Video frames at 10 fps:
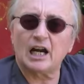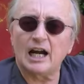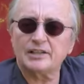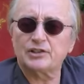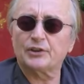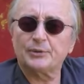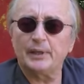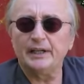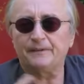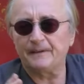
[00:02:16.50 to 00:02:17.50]
costs you
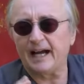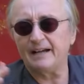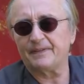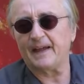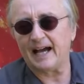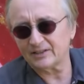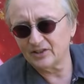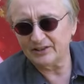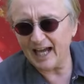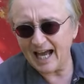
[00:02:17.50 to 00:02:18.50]
three to five
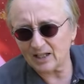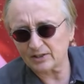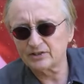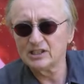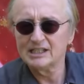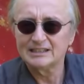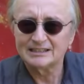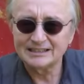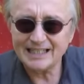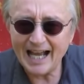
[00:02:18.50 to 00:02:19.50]
thousand dollars.
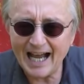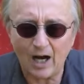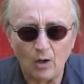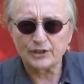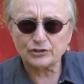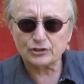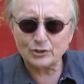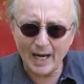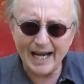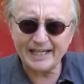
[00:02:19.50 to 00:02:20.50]
Now, the
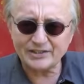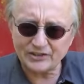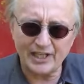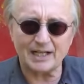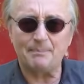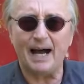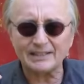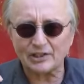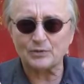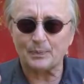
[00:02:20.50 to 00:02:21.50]
strange thing
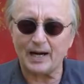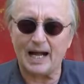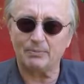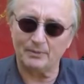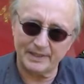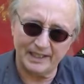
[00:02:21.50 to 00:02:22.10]
about this problem